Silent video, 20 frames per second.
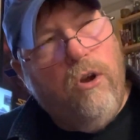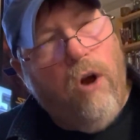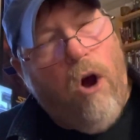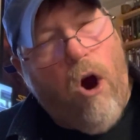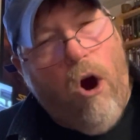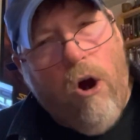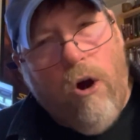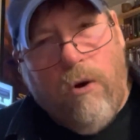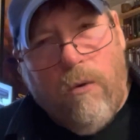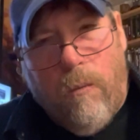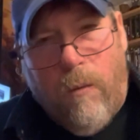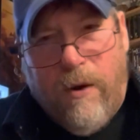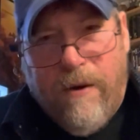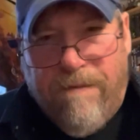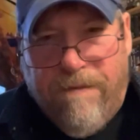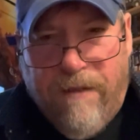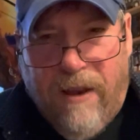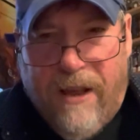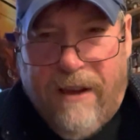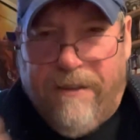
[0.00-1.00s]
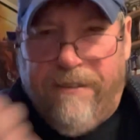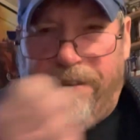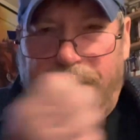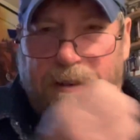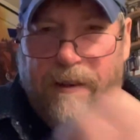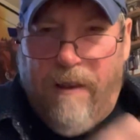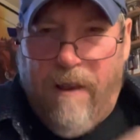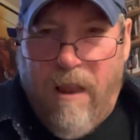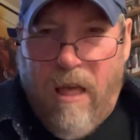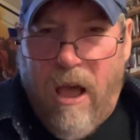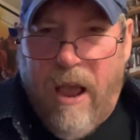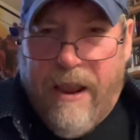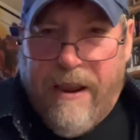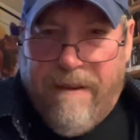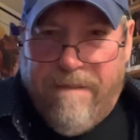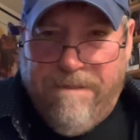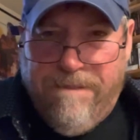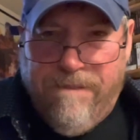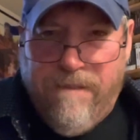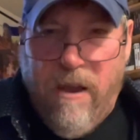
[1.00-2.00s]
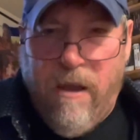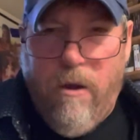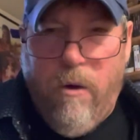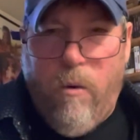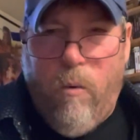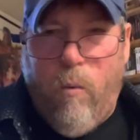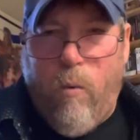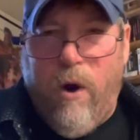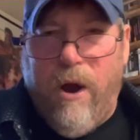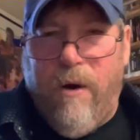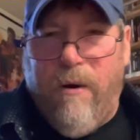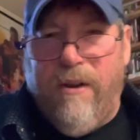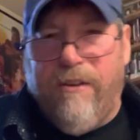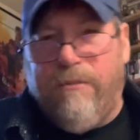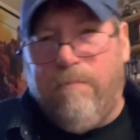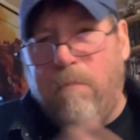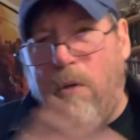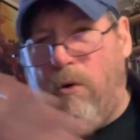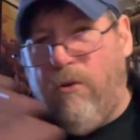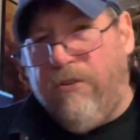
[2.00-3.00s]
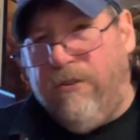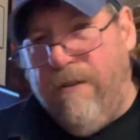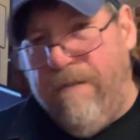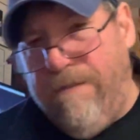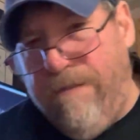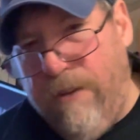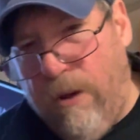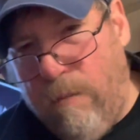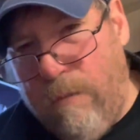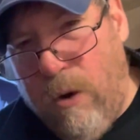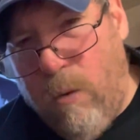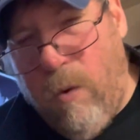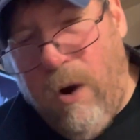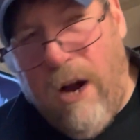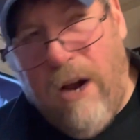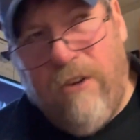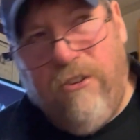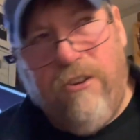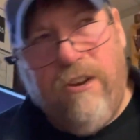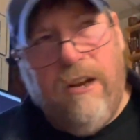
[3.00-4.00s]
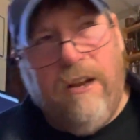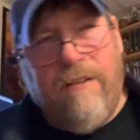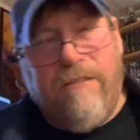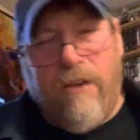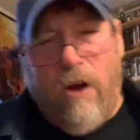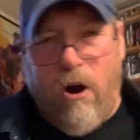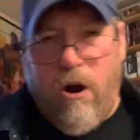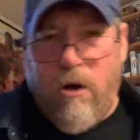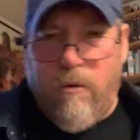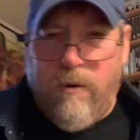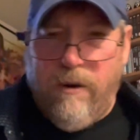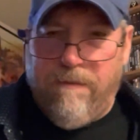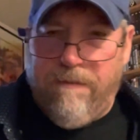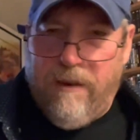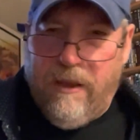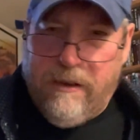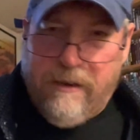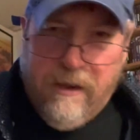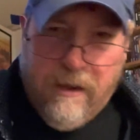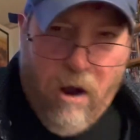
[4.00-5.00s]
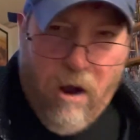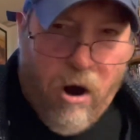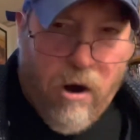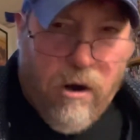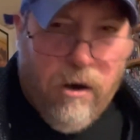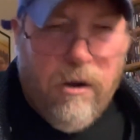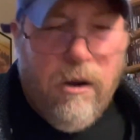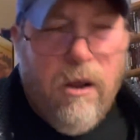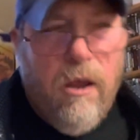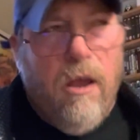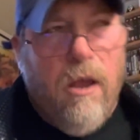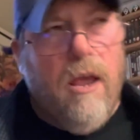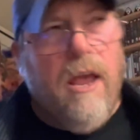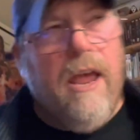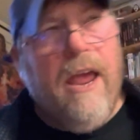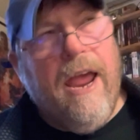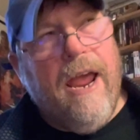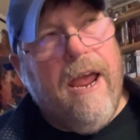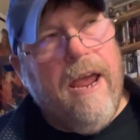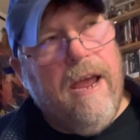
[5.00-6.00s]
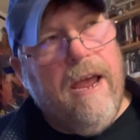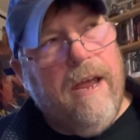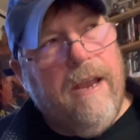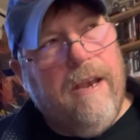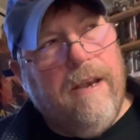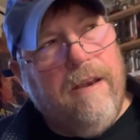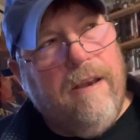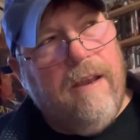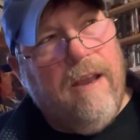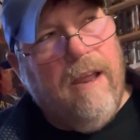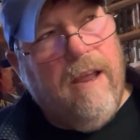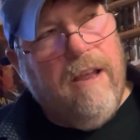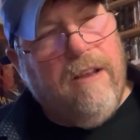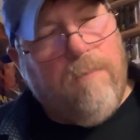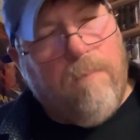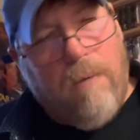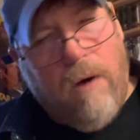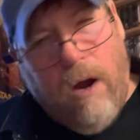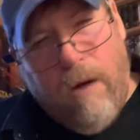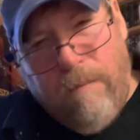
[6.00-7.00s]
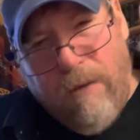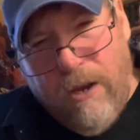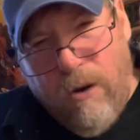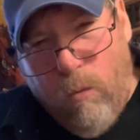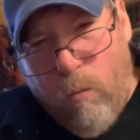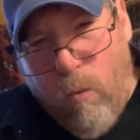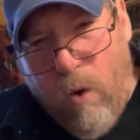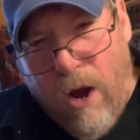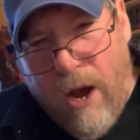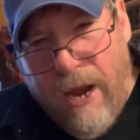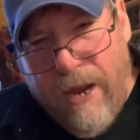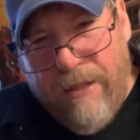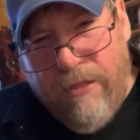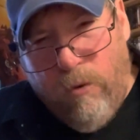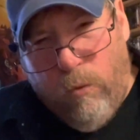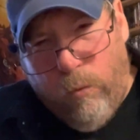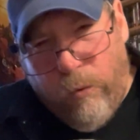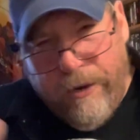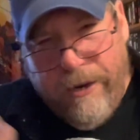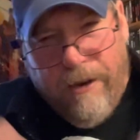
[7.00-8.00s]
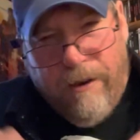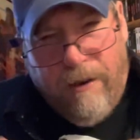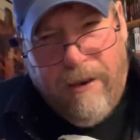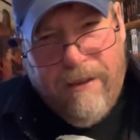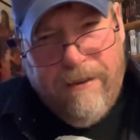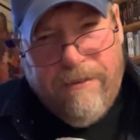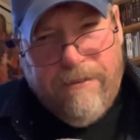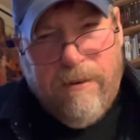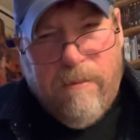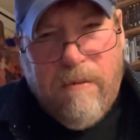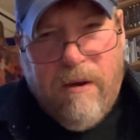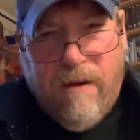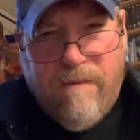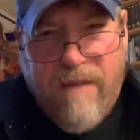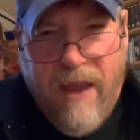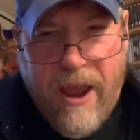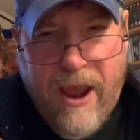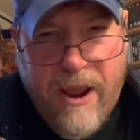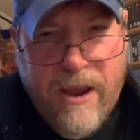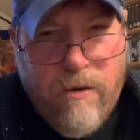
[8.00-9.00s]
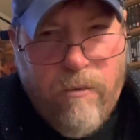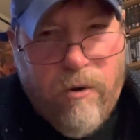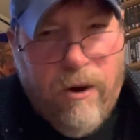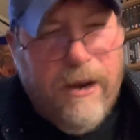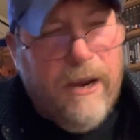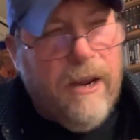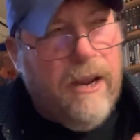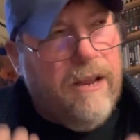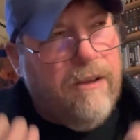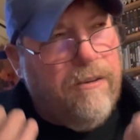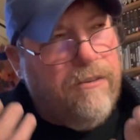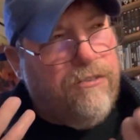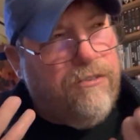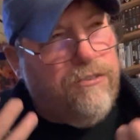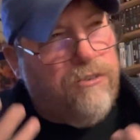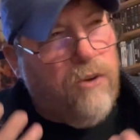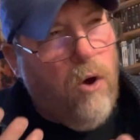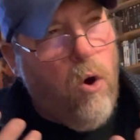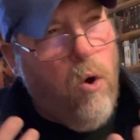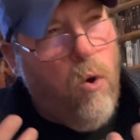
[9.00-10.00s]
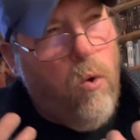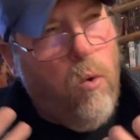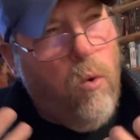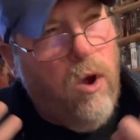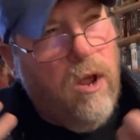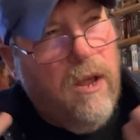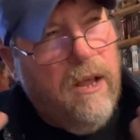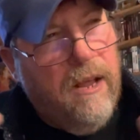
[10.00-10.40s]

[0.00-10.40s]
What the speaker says: art reflects life, whereas most of film you watch, it's art reflecting art. And it's probably why the realism of Henry is so